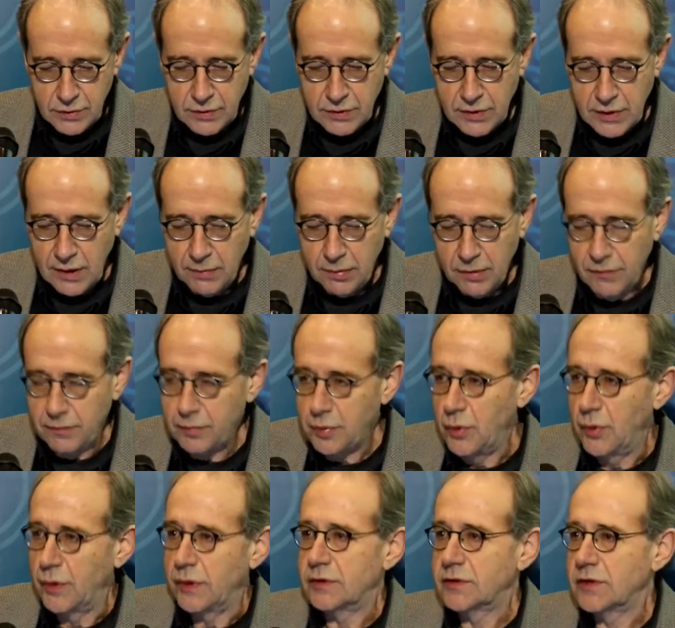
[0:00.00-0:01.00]
Couple of
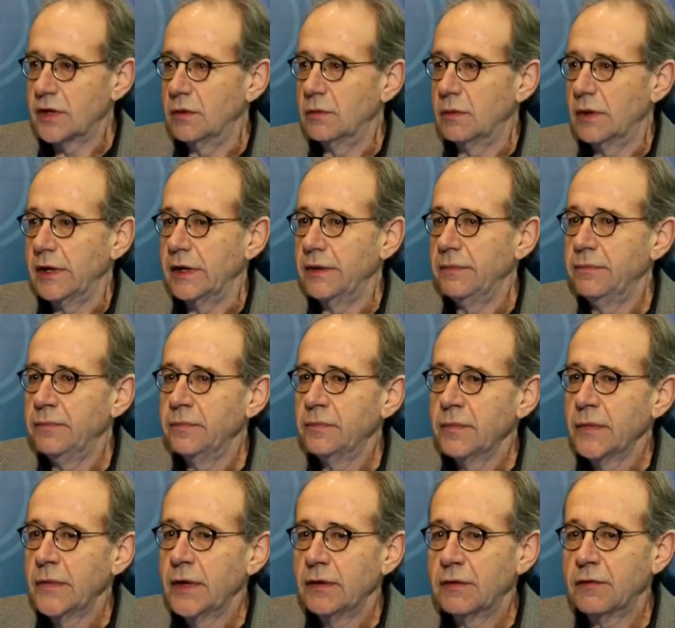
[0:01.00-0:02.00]
points only.
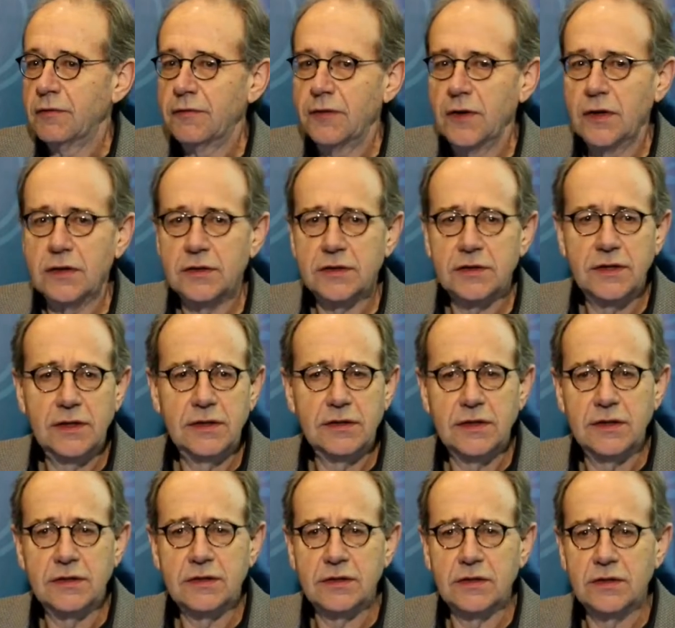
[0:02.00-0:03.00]
The first is
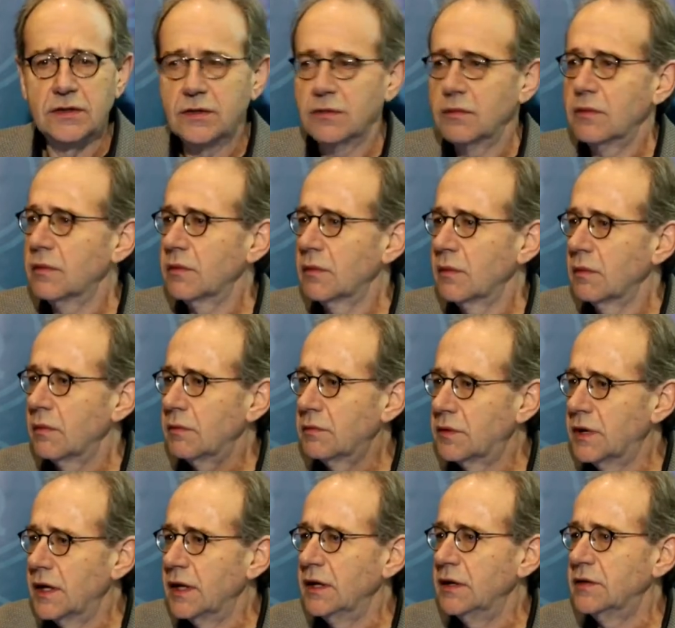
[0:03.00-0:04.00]
it's a
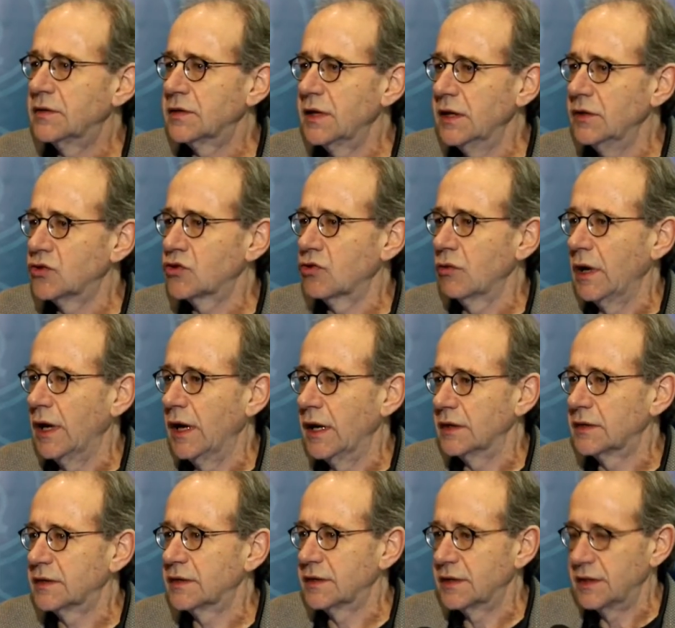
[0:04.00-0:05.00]

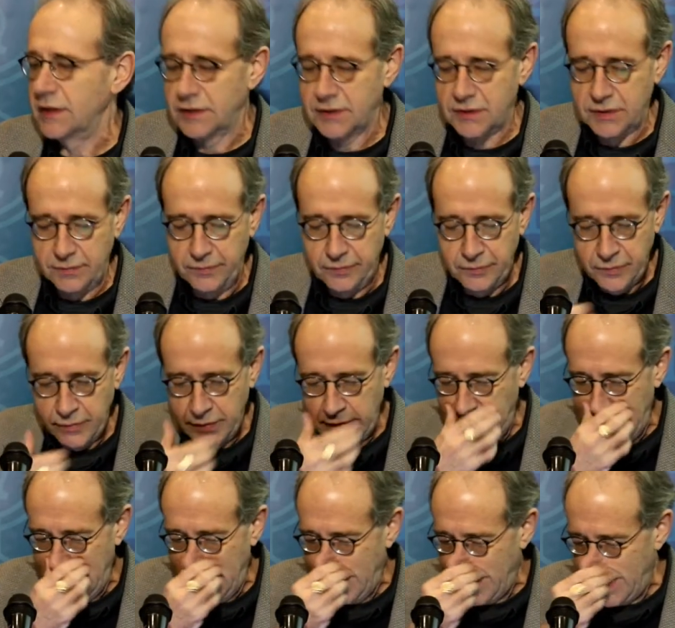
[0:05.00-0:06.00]
decentralized system.
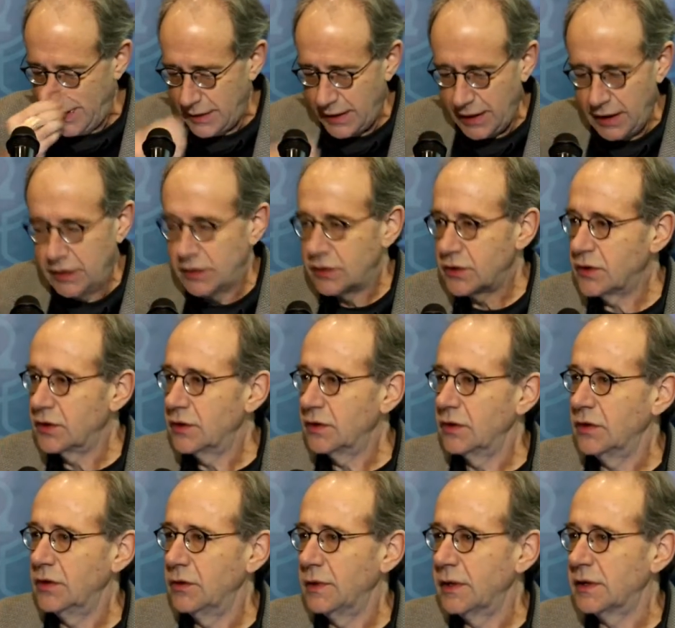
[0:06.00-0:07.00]
Each
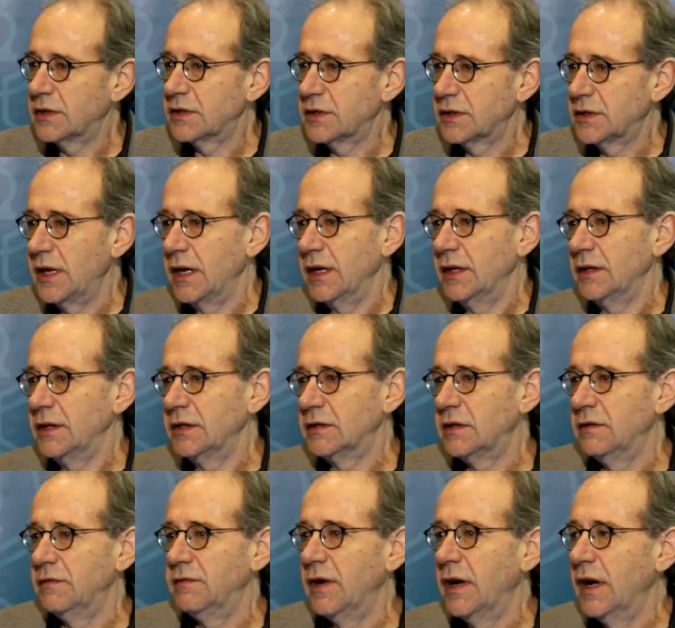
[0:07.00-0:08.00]
US state is
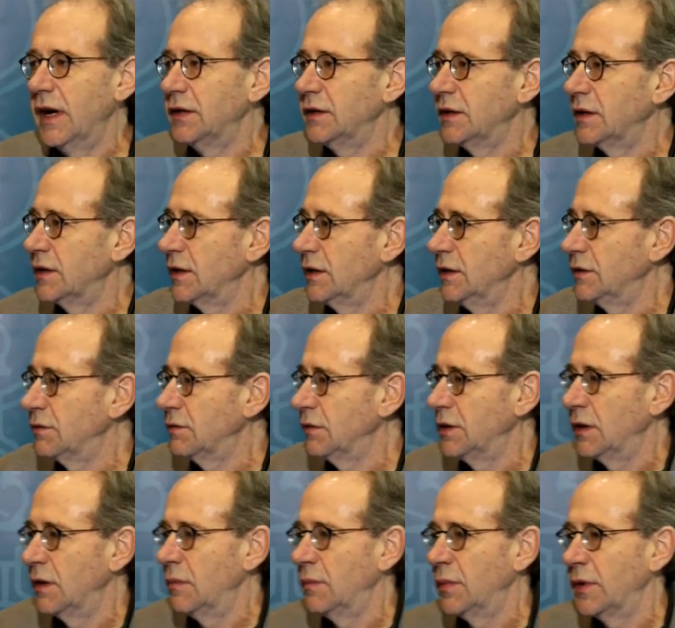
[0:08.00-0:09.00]
divided into a
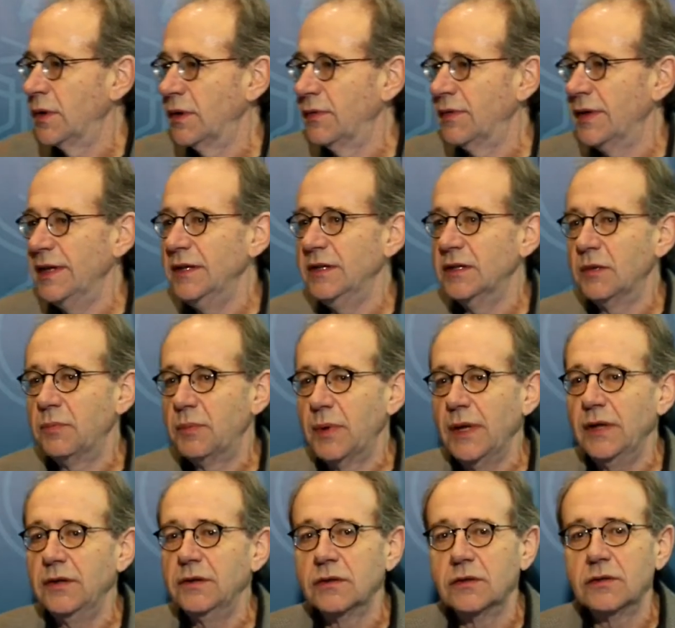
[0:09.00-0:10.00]
number of
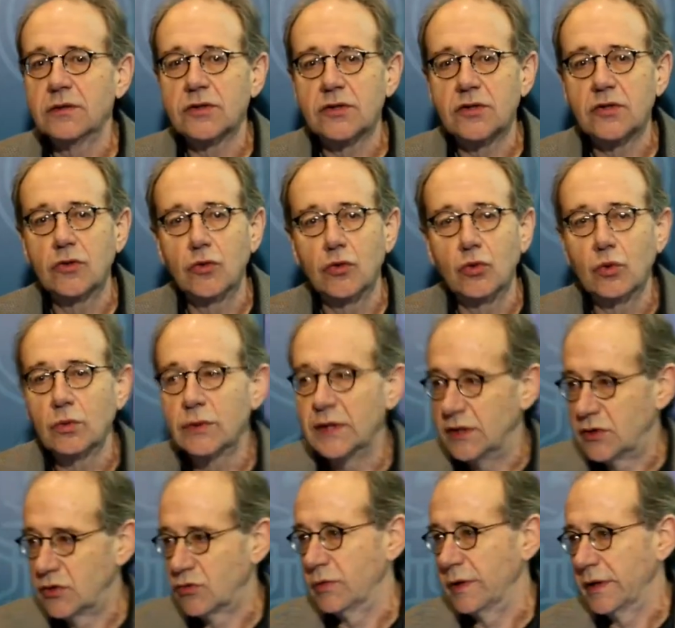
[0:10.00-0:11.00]
independent school
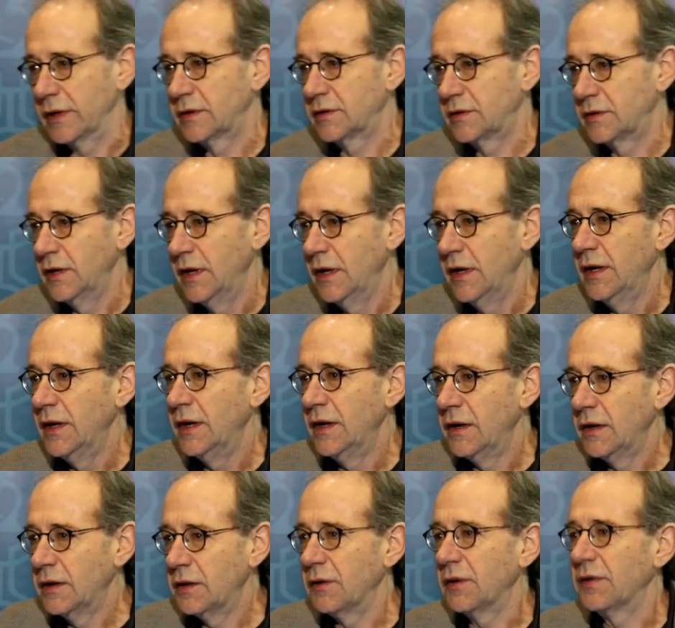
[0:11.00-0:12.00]
districts.
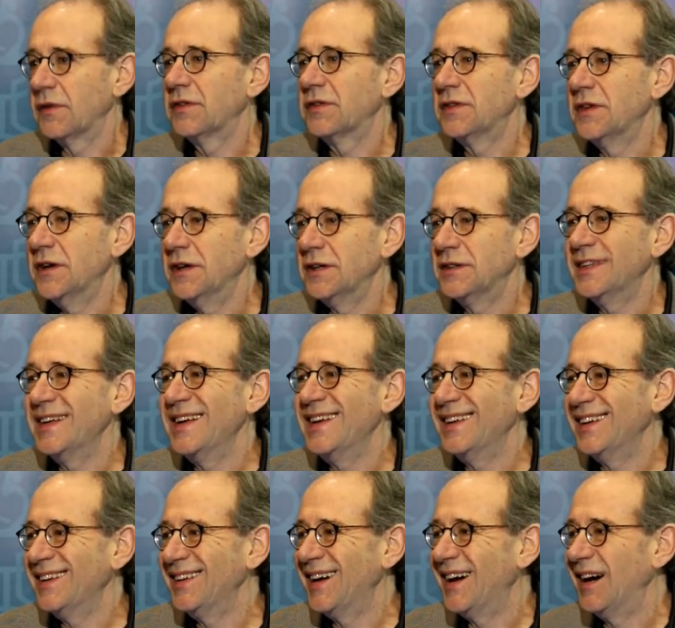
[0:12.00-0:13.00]
There are
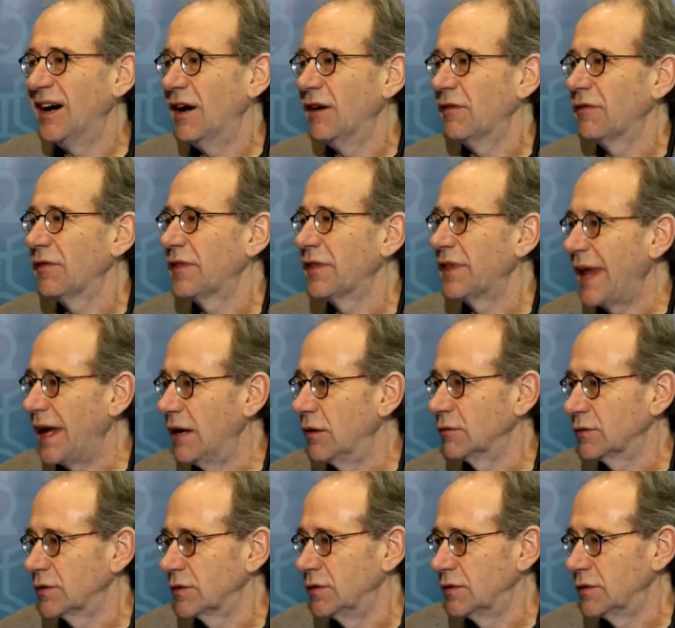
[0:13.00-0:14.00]

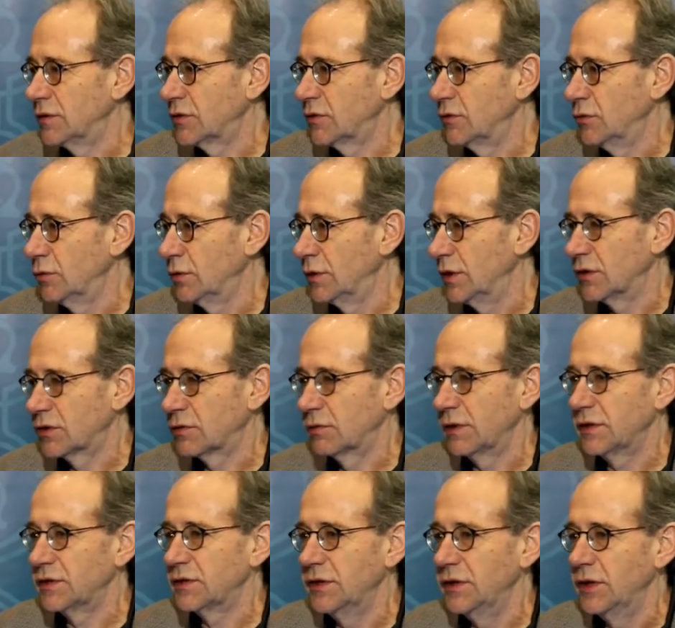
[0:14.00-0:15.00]
13,500 school
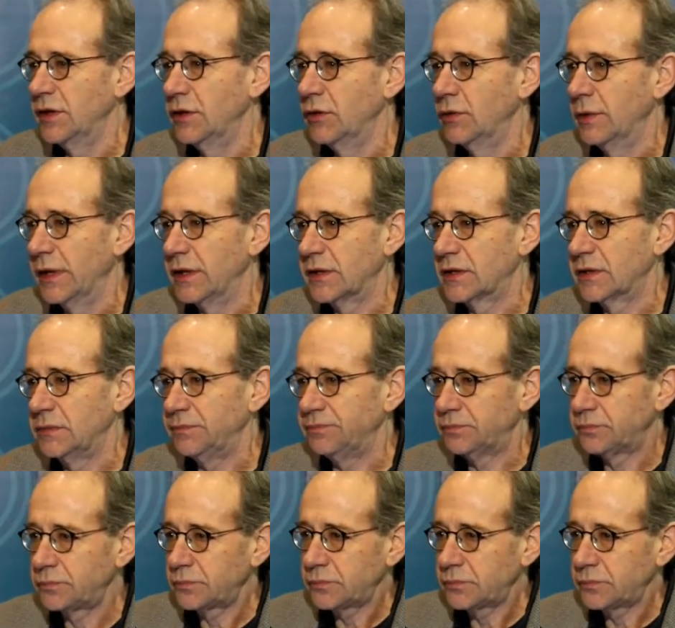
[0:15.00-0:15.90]
districts in the US.